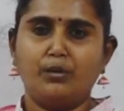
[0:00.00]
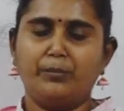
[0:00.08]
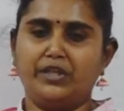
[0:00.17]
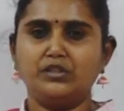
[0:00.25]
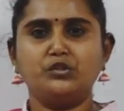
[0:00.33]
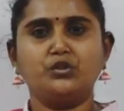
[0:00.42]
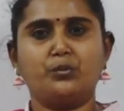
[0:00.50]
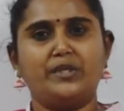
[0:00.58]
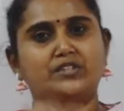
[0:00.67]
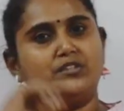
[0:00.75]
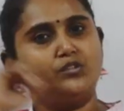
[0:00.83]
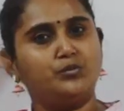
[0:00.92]
Based on the
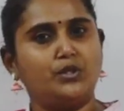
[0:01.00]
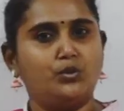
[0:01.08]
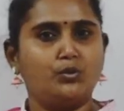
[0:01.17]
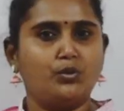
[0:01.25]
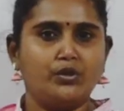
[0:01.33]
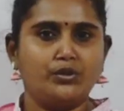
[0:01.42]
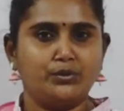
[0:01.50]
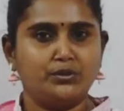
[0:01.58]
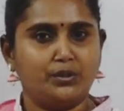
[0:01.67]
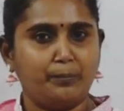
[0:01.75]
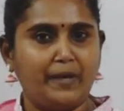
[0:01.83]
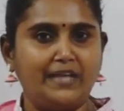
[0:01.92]
questions, we look on to
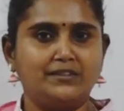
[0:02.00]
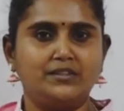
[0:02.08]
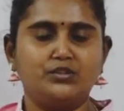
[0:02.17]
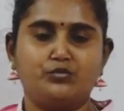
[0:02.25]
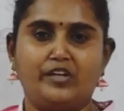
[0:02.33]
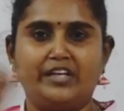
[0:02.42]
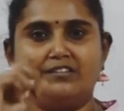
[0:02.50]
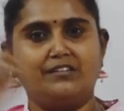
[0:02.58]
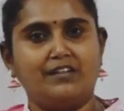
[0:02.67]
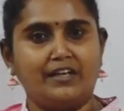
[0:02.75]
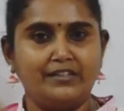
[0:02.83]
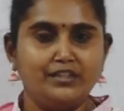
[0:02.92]
the passage where the
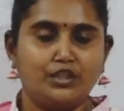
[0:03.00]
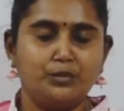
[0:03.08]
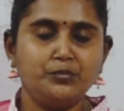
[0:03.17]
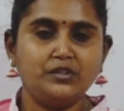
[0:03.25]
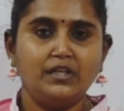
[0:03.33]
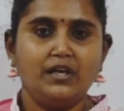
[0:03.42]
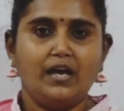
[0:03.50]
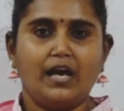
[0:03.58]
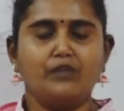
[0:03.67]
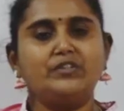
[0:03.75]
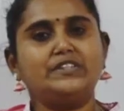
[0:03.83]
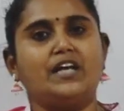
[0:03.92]
line comes
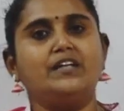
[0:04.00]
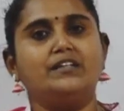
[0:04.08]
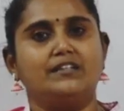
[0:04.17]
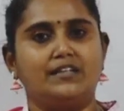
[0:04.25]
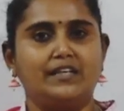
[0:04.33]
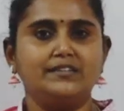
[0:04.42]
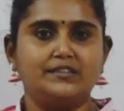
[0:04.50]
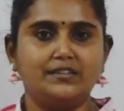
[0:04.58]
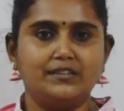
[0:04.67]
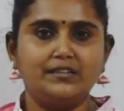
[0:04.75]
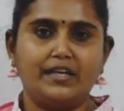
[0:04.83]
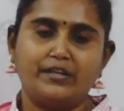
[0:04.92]
and we start analyzing
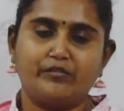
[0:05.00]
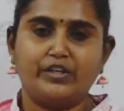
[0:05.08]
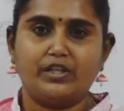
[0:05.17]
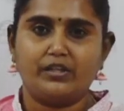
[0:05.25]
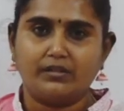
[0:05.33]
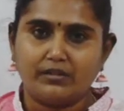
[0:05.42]
it and we